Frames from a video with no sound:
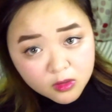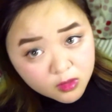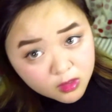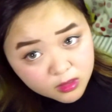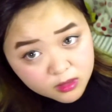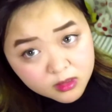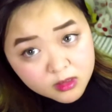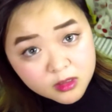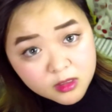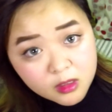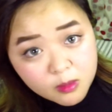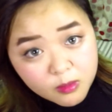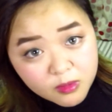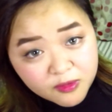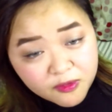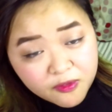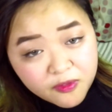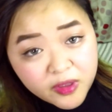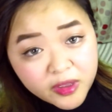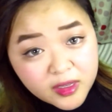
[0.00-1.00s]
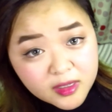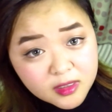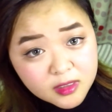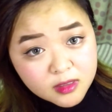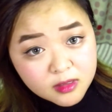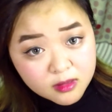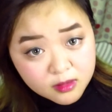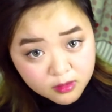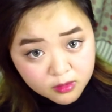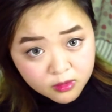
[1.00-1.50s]
can see my
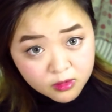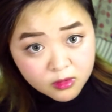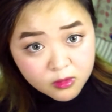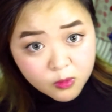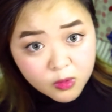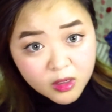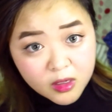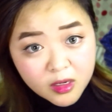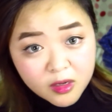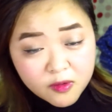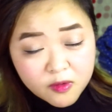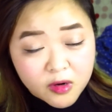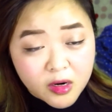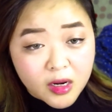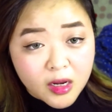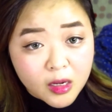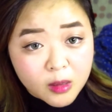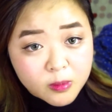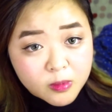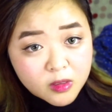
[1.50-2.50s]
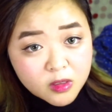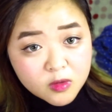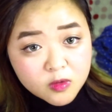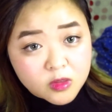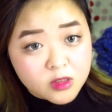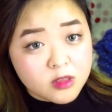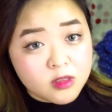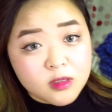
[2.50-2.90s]
face whenever I upload.